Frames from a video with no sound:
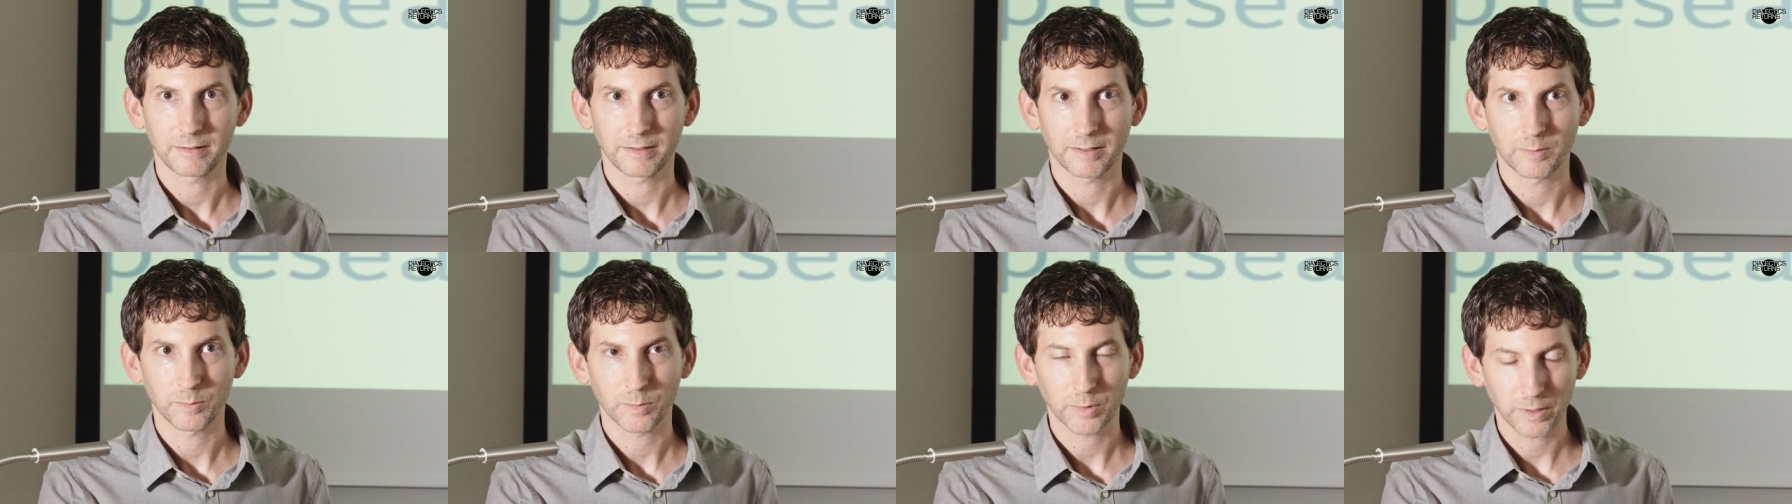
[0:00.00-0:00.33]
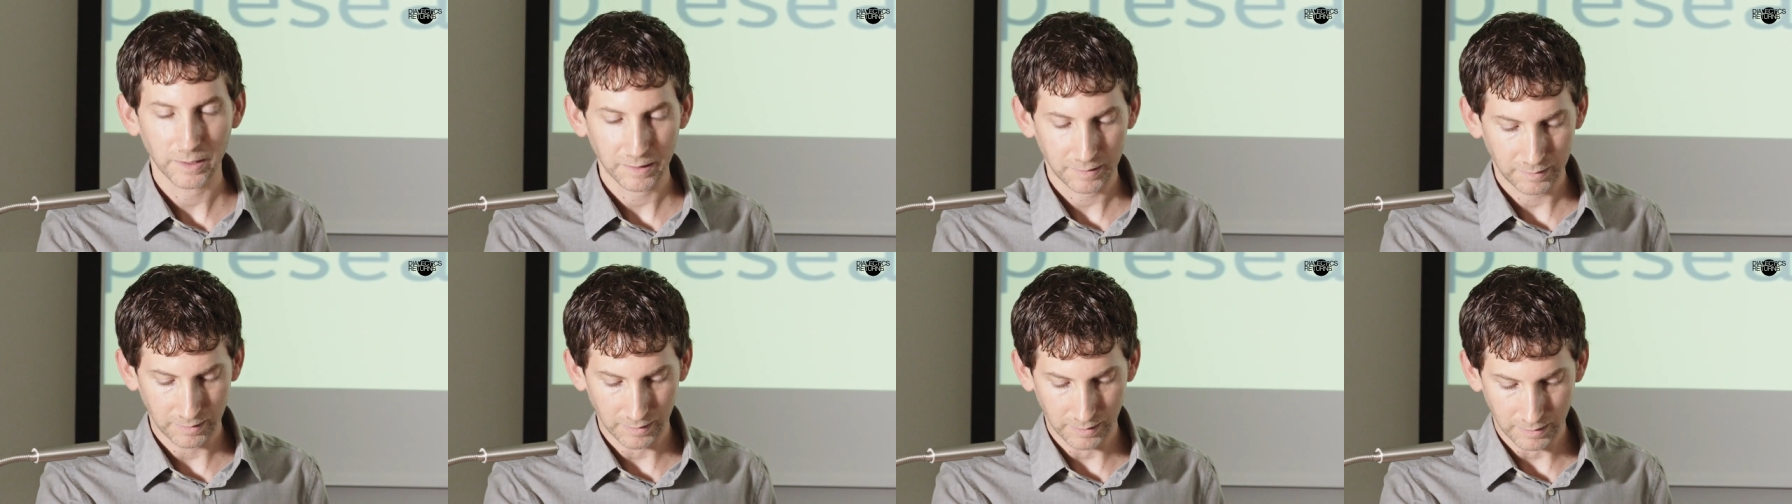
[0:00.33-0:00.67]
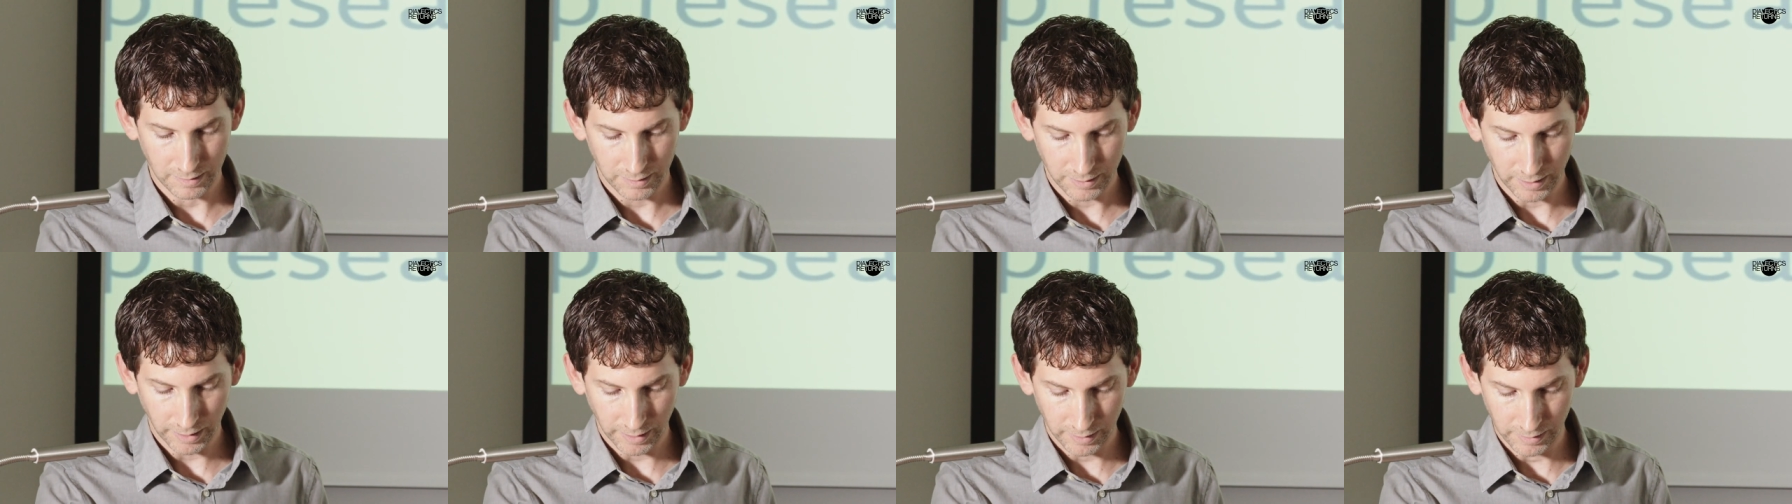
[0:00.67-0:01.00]

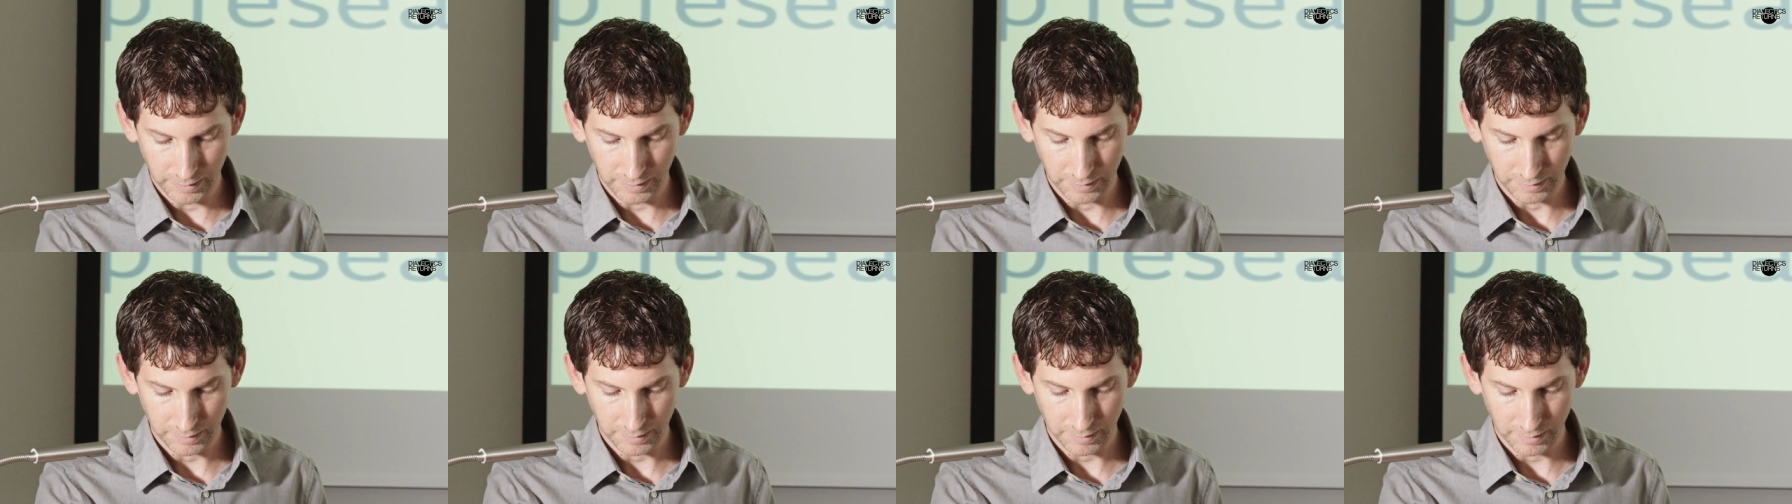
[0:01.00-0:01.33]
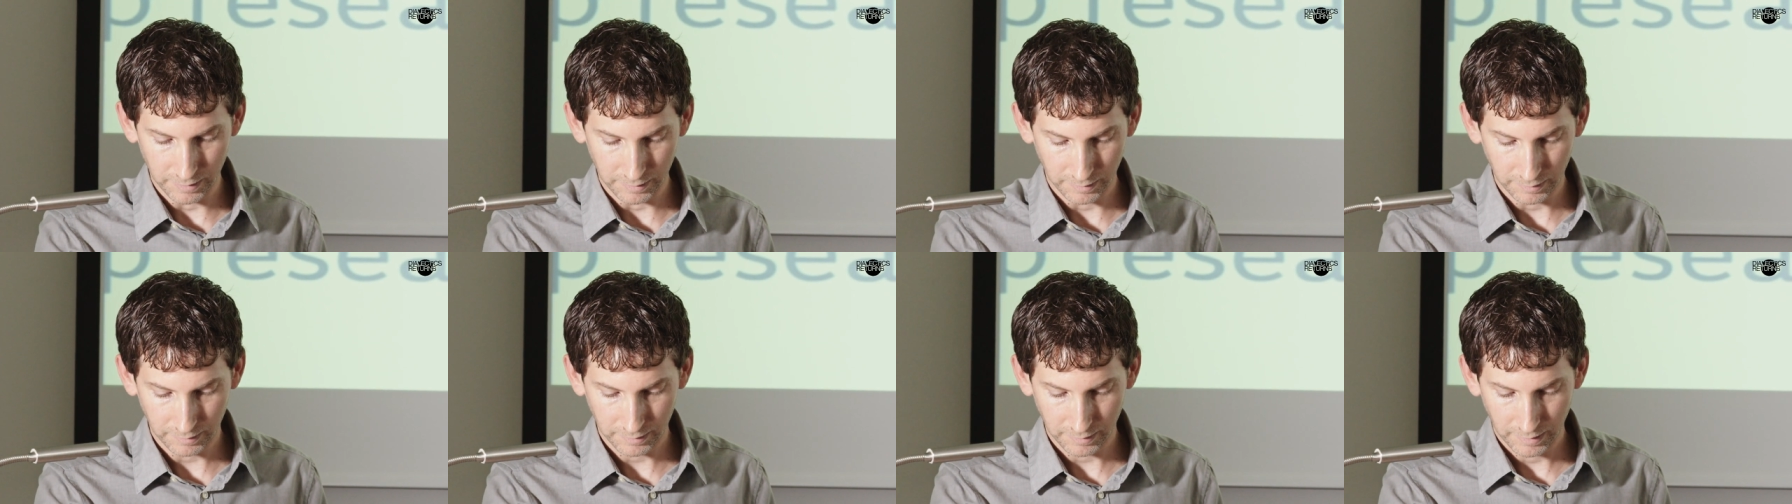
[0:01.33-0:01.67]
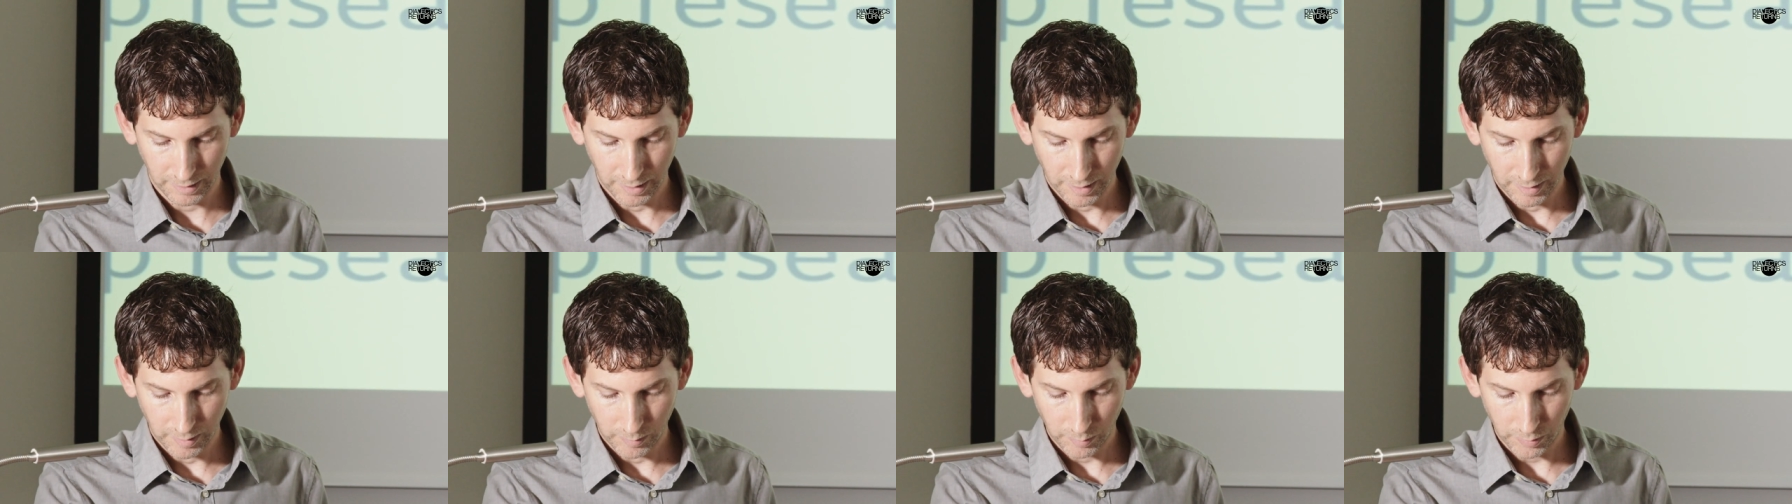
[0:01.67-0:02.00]
implicit challenge that's
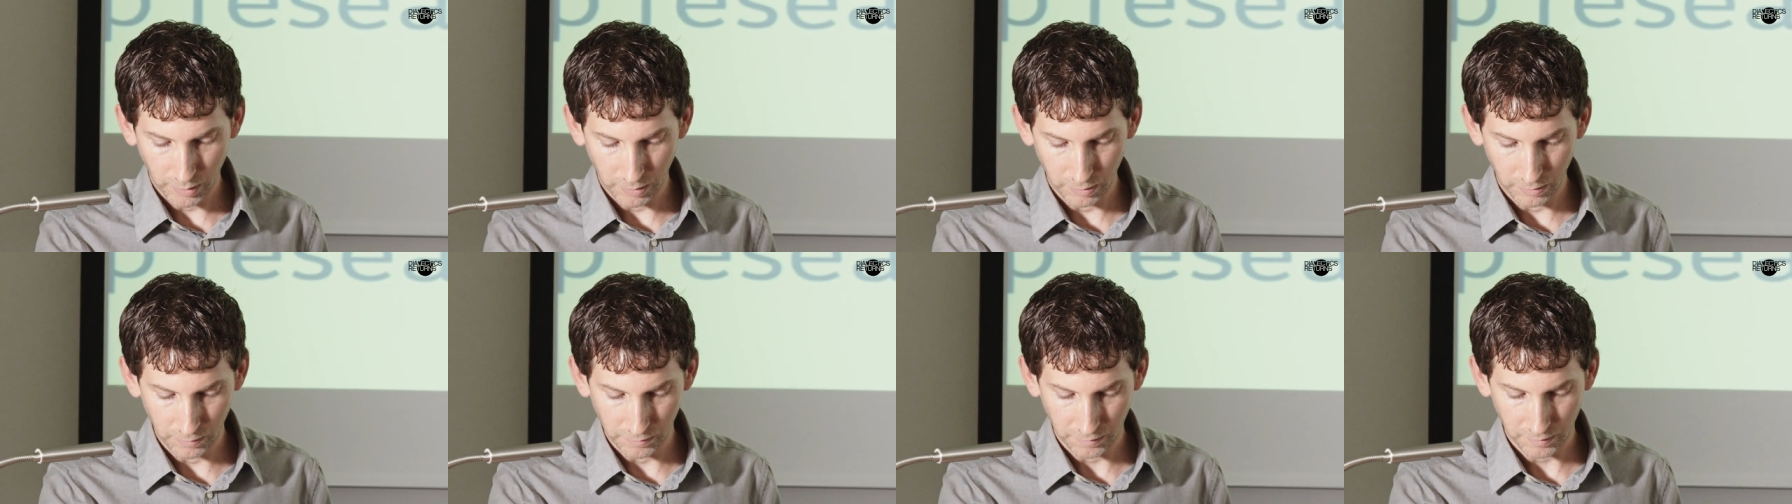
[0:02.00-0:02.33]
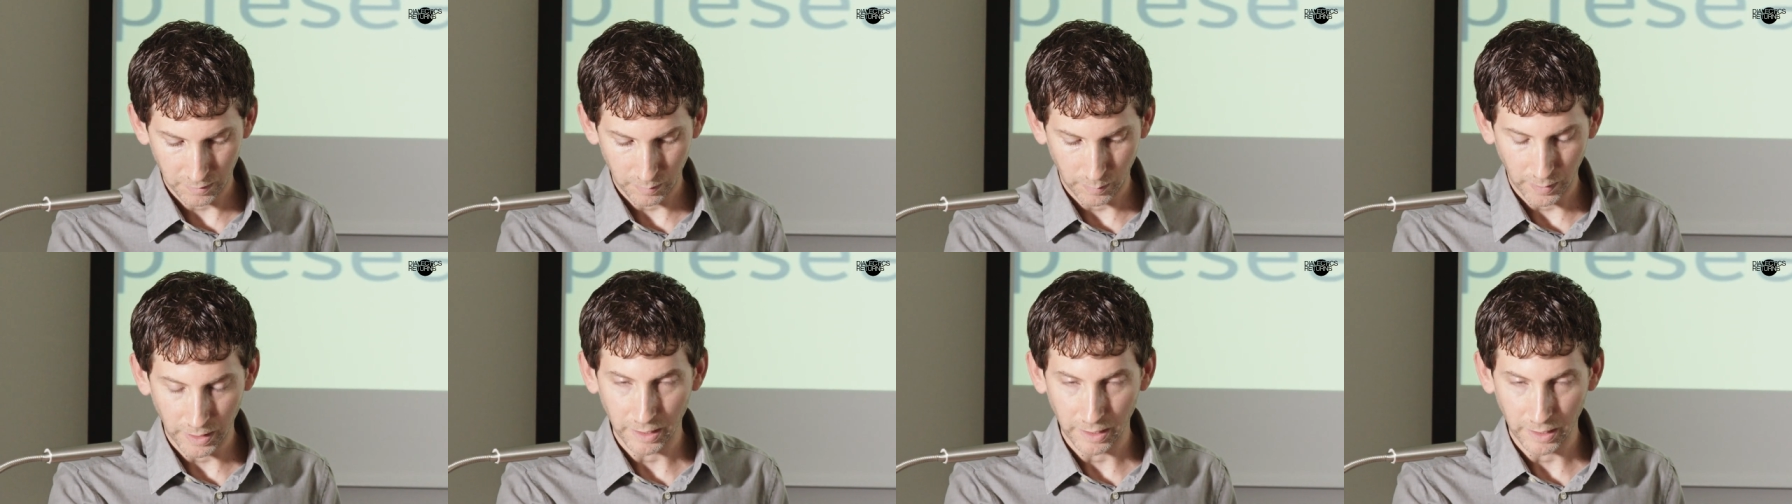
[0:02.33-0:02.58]
posed